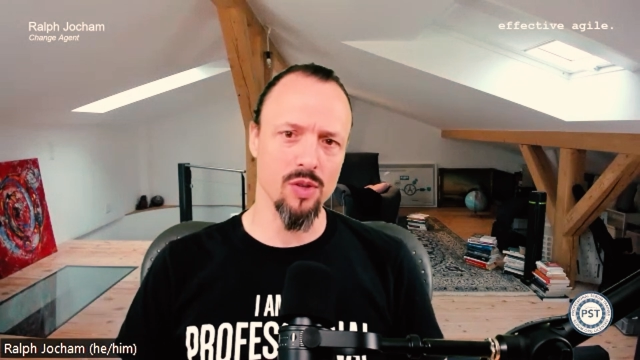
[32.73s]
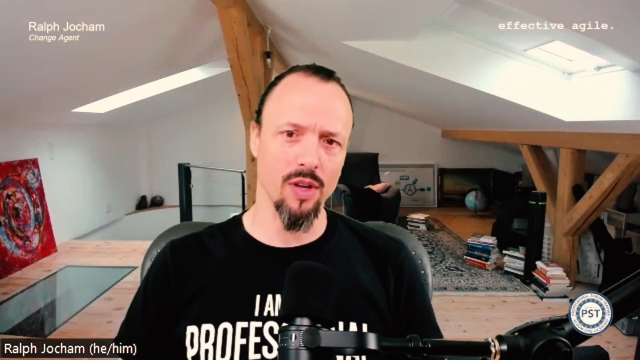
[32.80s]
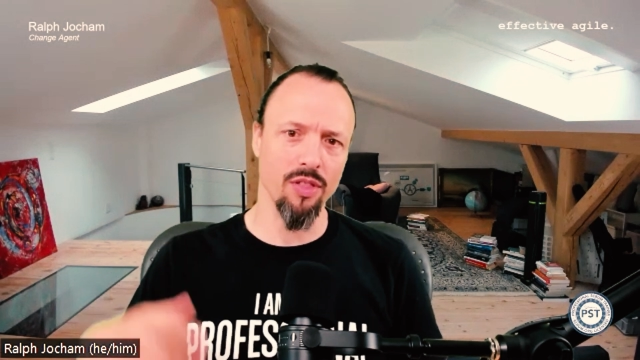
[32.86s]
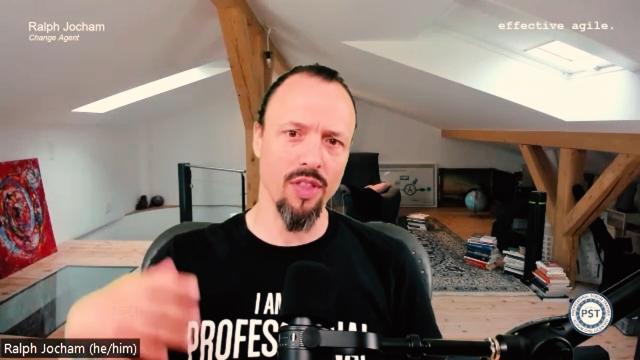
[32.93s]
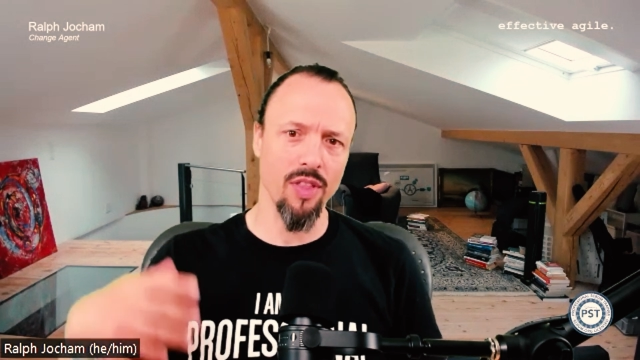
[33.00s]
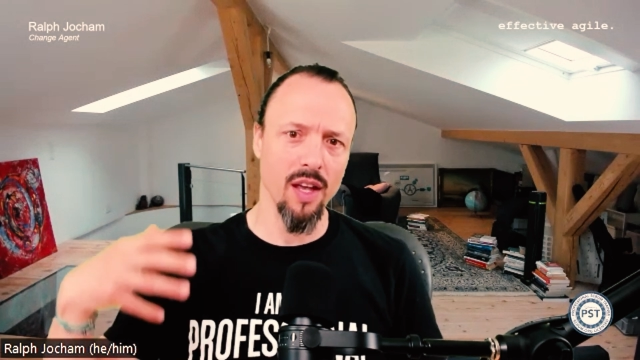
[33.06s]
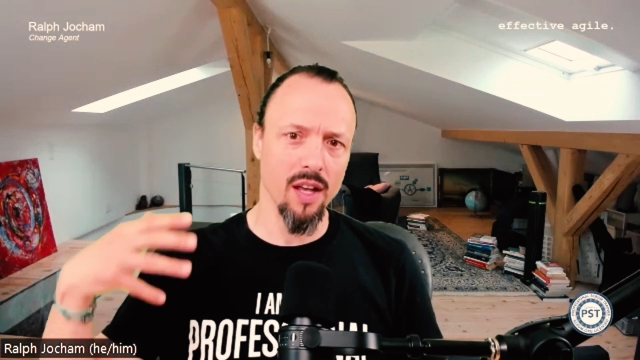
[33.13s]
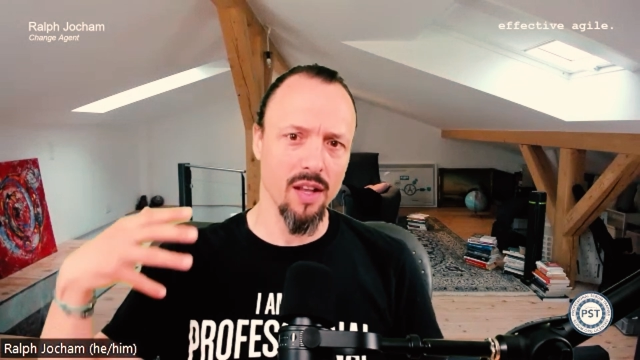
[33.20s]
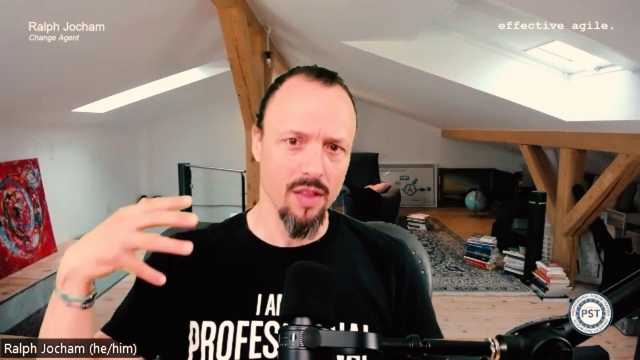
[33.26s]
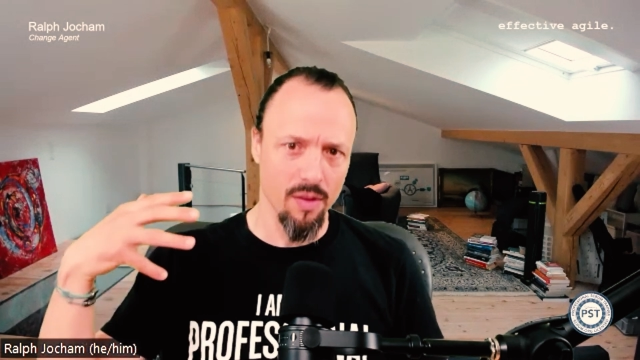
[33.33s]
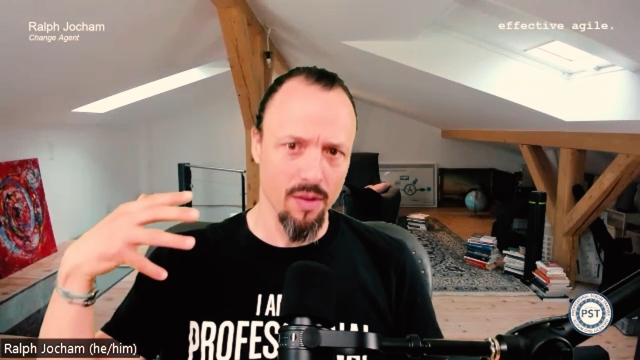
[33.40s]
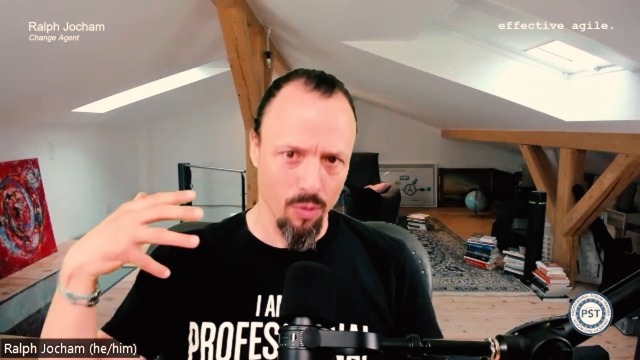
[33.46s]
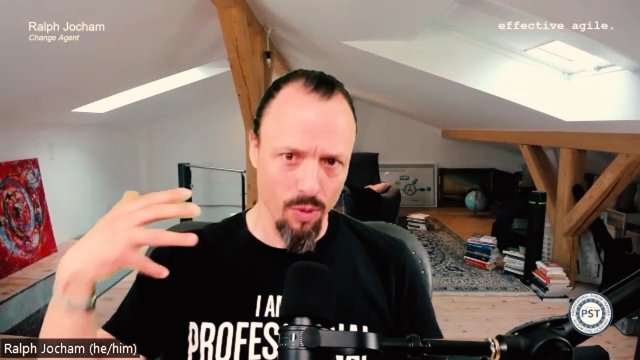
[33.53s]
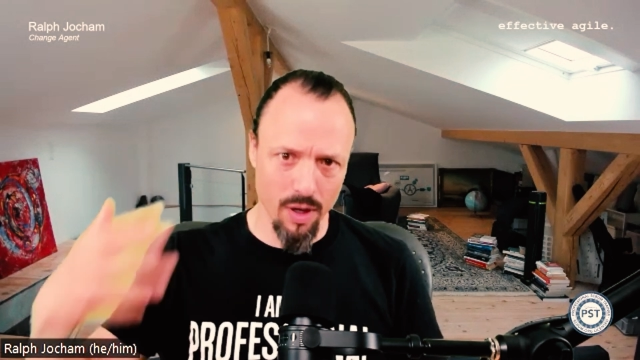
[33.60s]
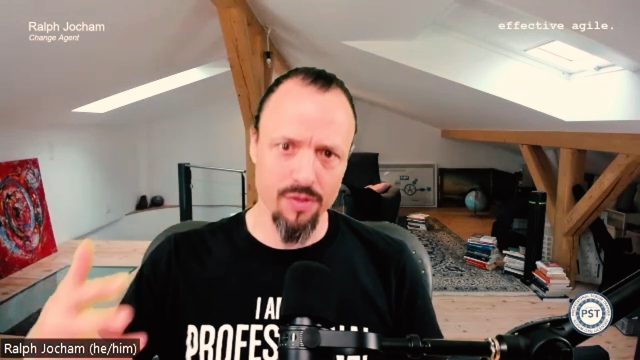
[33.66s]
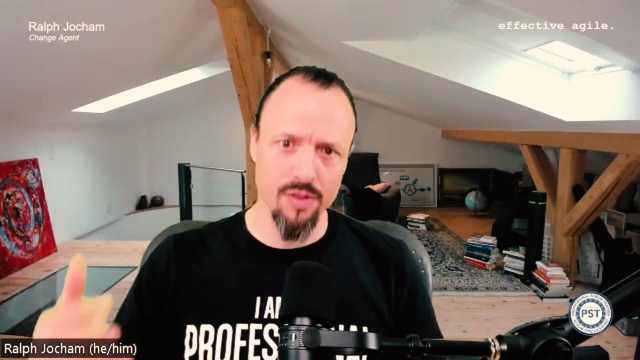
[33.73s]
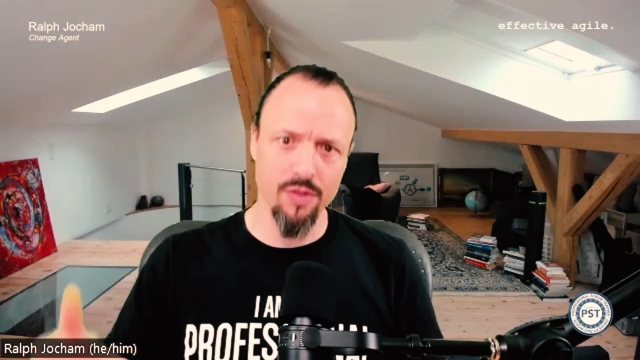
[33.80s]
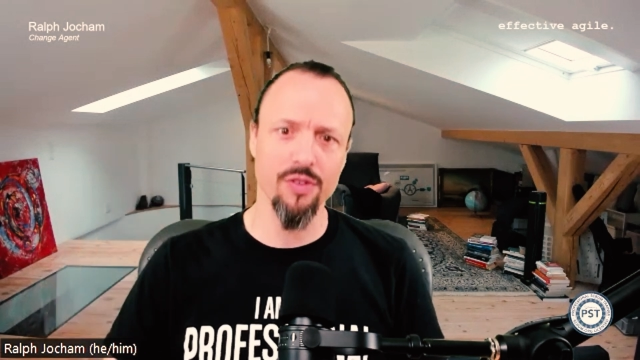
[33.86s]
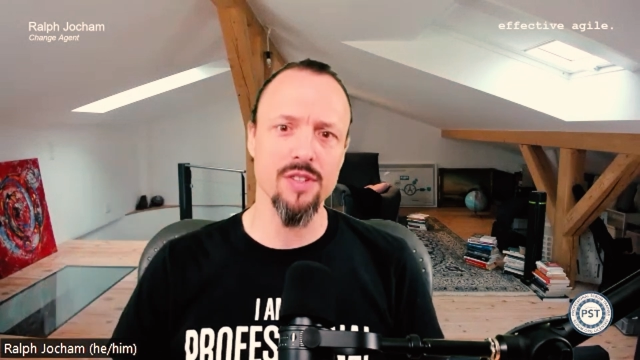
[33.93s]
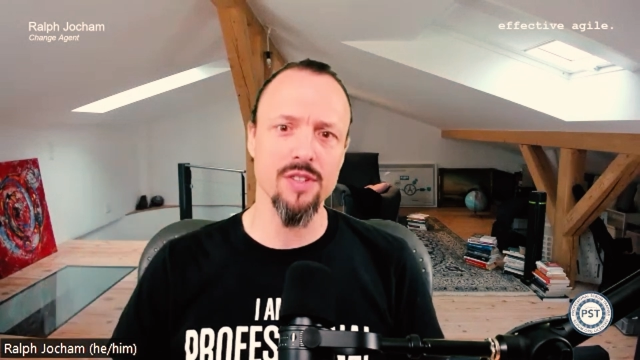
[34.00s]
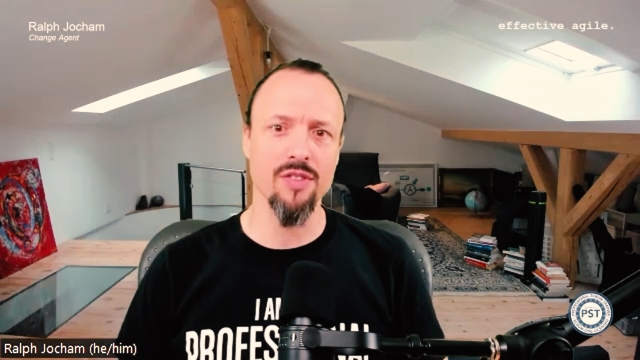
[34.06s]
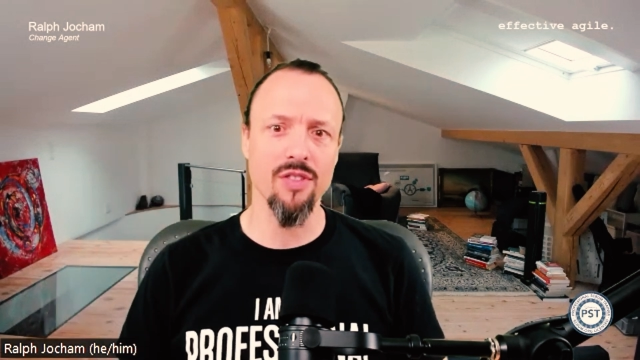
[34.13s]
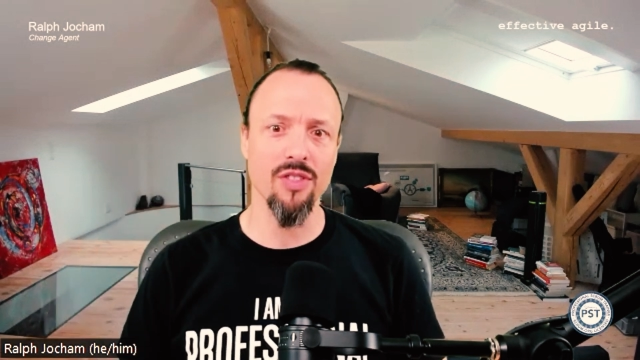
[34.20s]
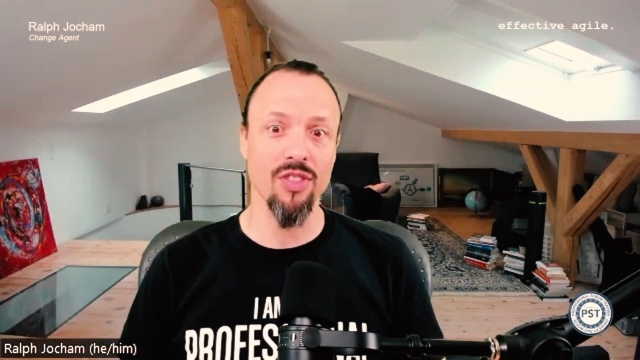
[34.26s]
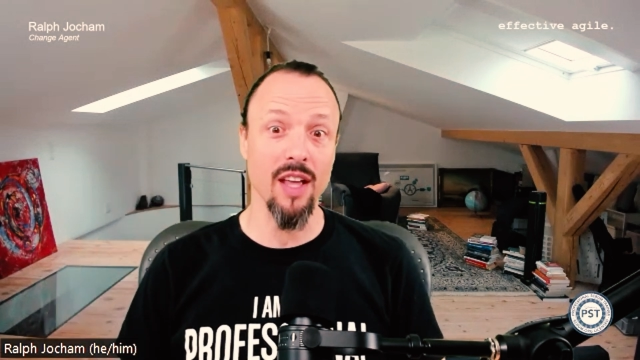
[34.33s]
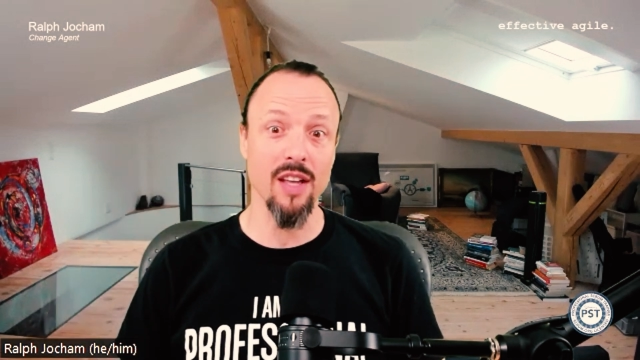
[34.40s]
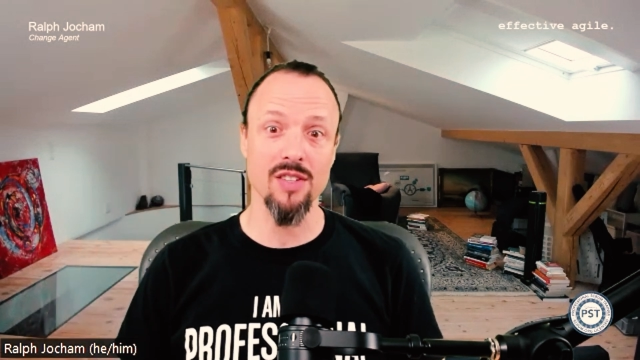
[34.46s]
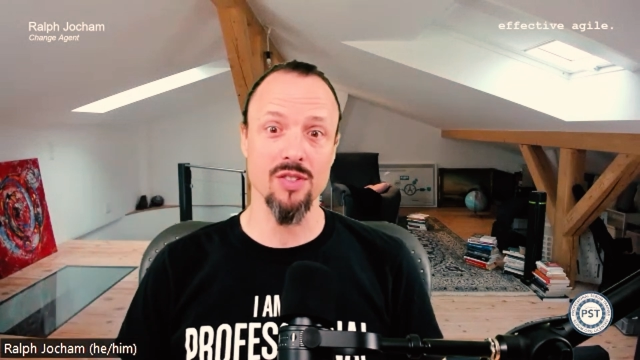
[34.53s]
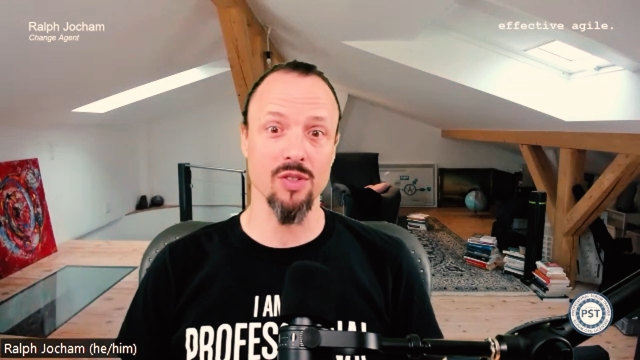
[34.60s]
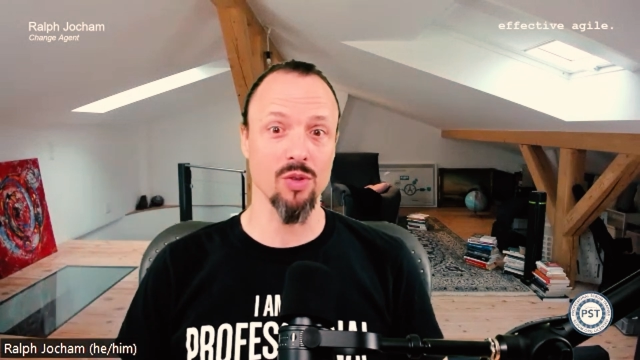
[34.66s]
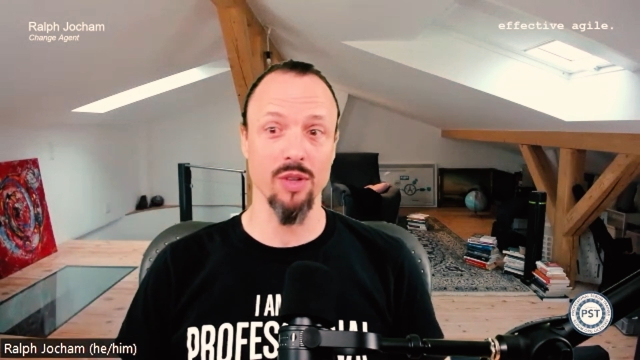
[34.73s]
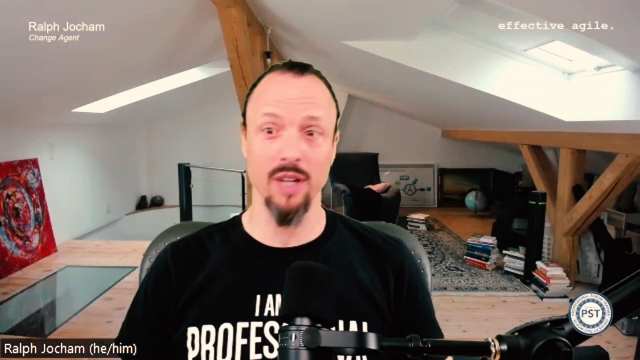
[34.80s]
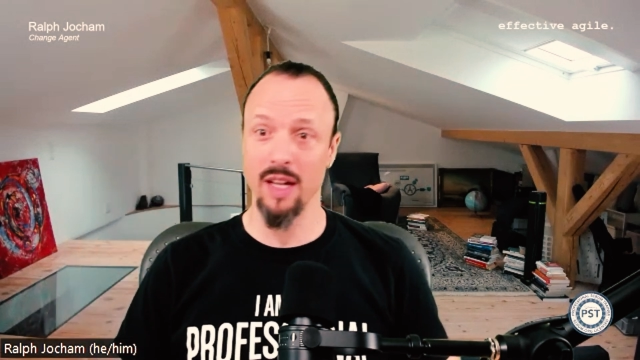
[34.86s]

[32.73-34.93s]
So I think one of the first things you do,